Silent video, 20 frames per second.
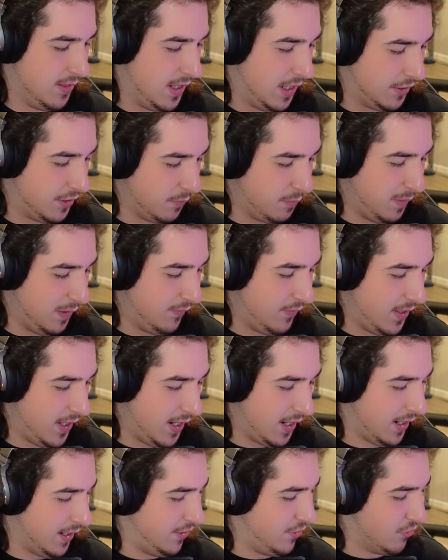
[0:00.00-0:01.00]
That's a
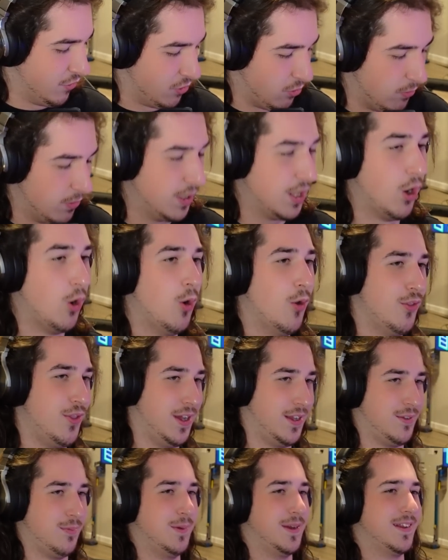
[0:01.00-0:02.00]
PV, and you're going to hold
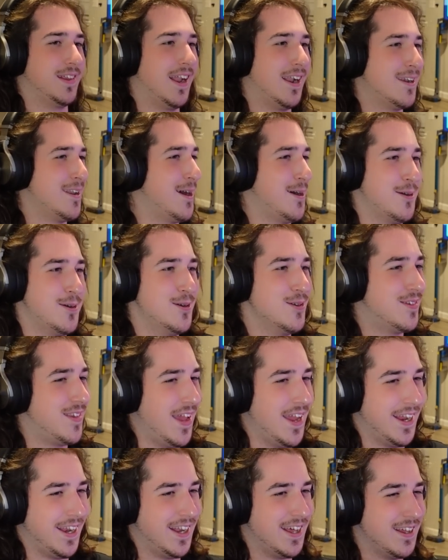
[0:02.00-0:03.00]
this, because I don't know who's
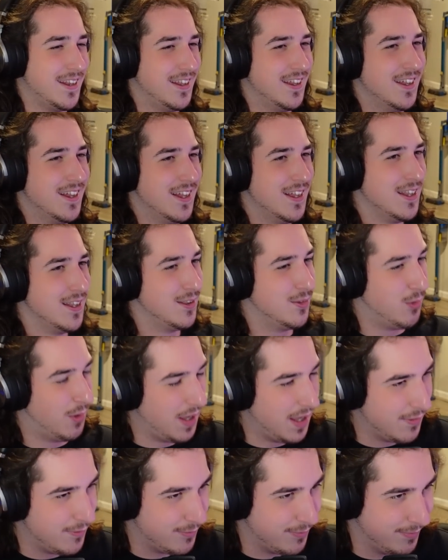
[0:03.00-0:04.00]
taking it. Do I
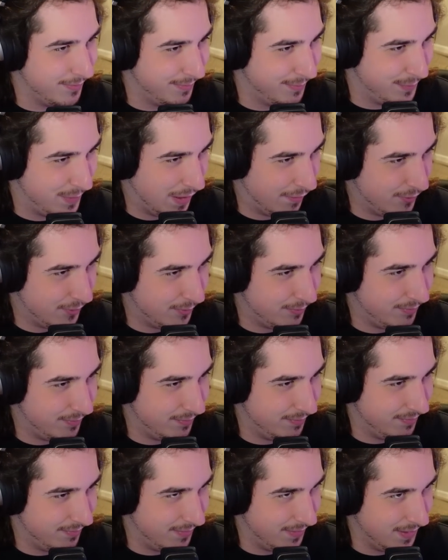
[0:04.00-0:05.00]
have cover?
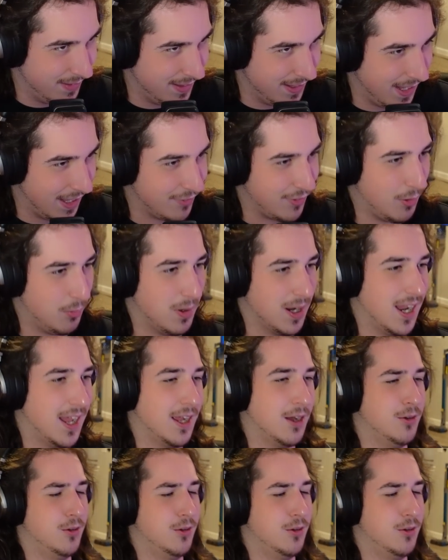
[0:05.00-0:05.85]
Yes, oh my god, I got